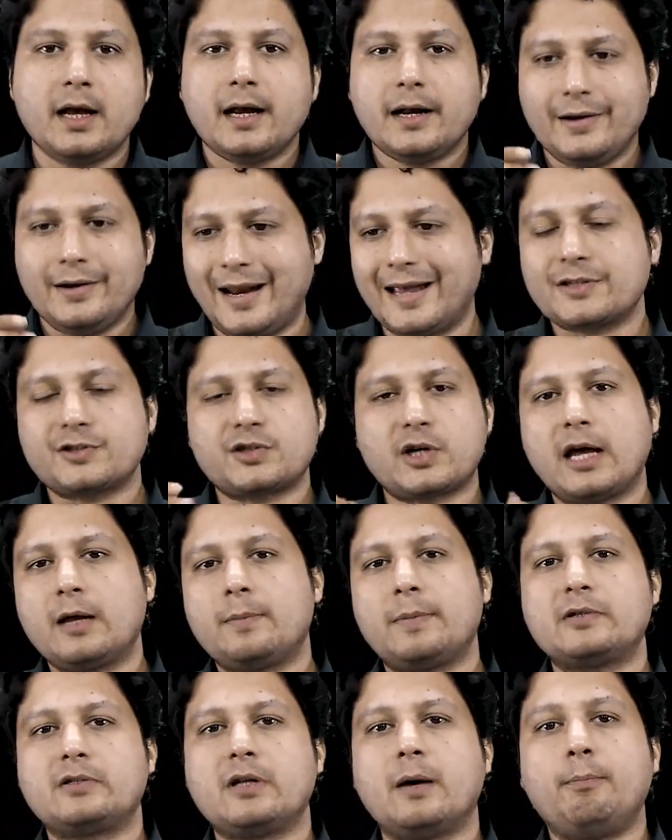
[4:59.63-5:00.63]
Next
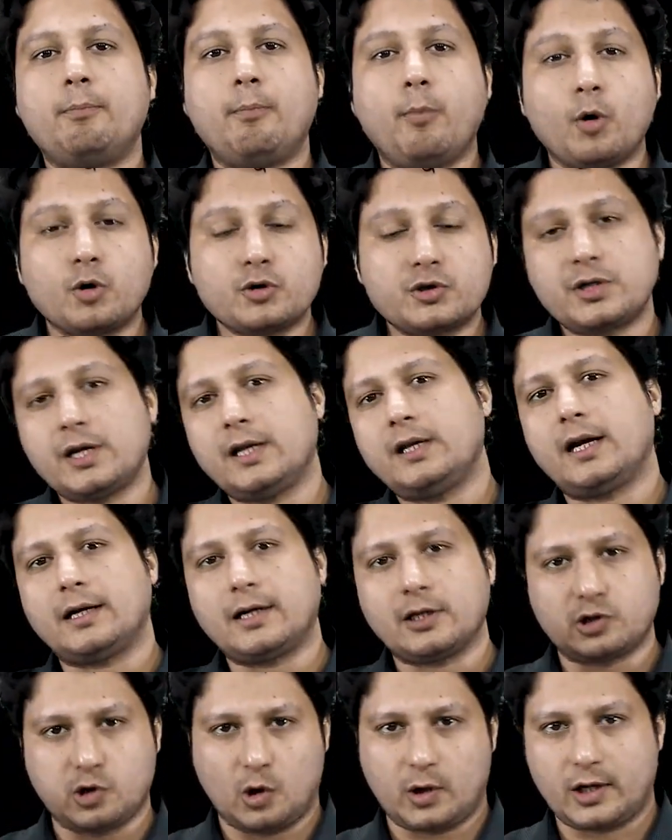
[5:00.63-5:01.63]
type is the posterior
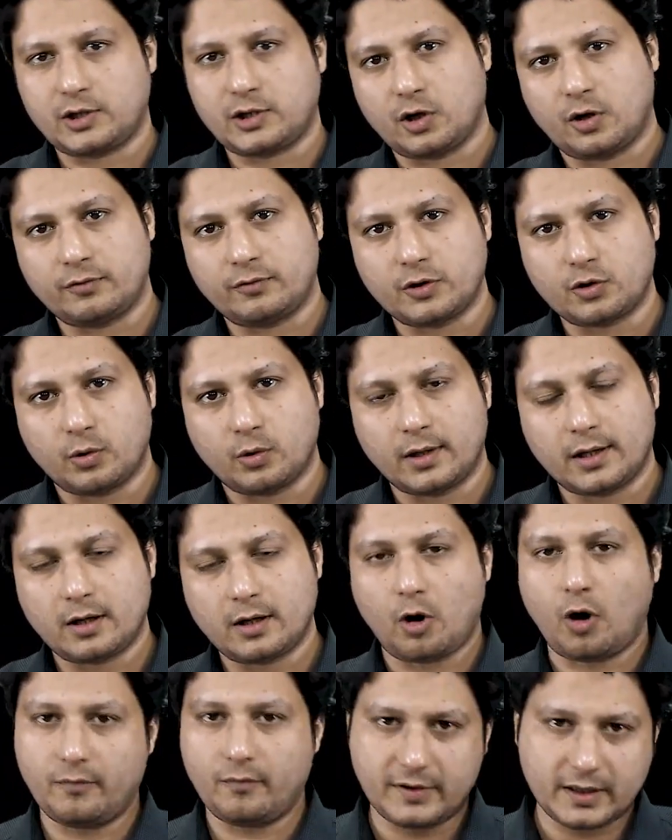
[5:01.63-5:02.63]
dislocation of the shoulder.
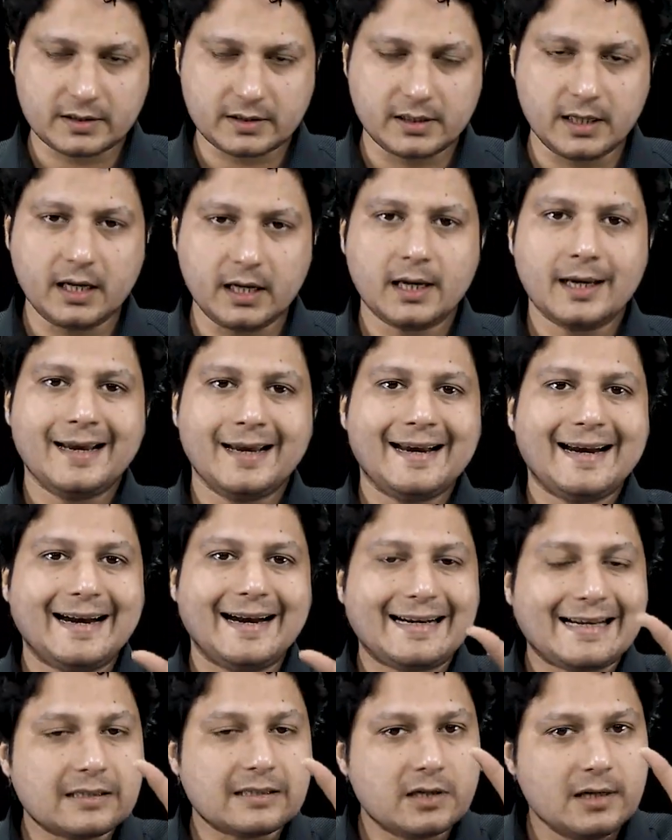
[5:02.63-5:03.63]
Obviously,
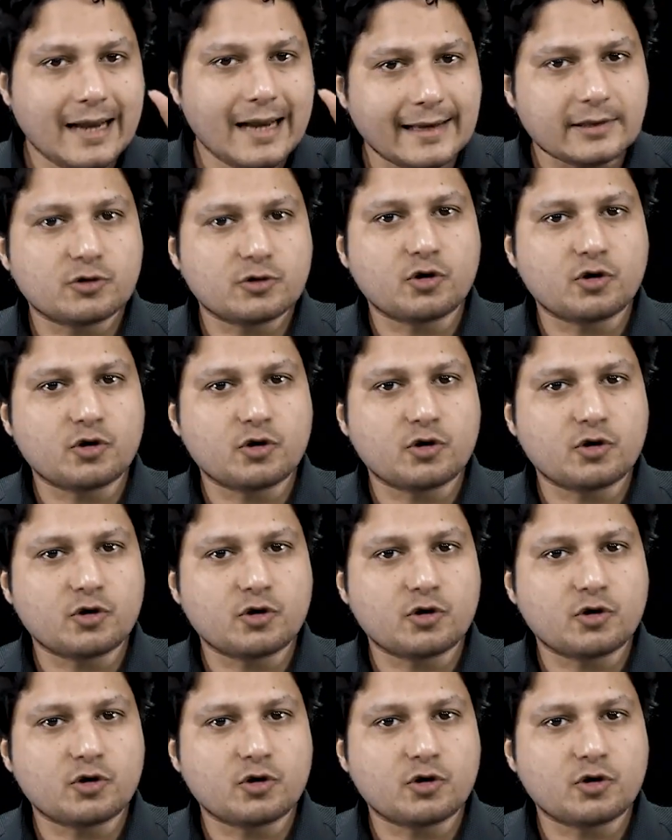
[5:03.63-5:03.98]
it is less